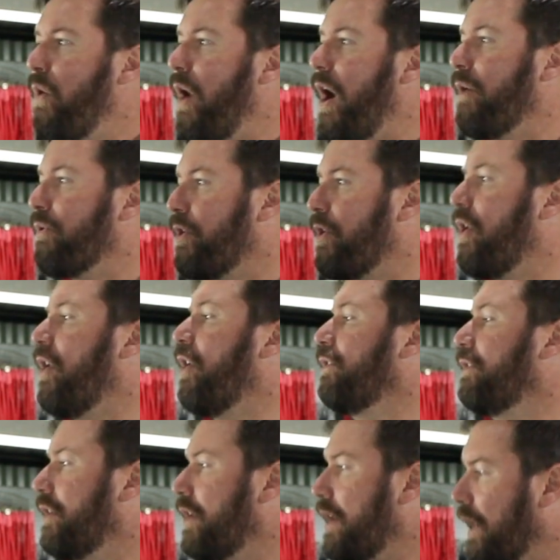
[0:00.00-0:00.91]
while we're
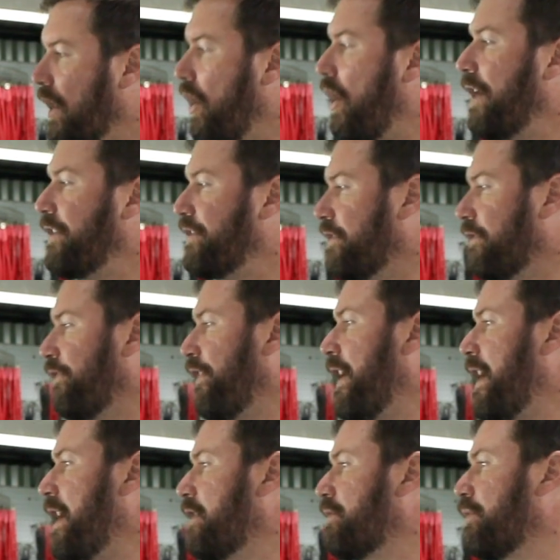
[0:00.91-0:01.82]
on lights and
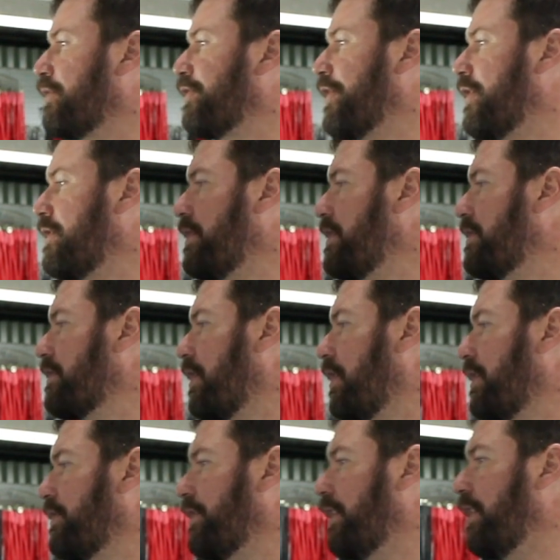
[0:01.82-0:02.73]
fans, we'll turn these guys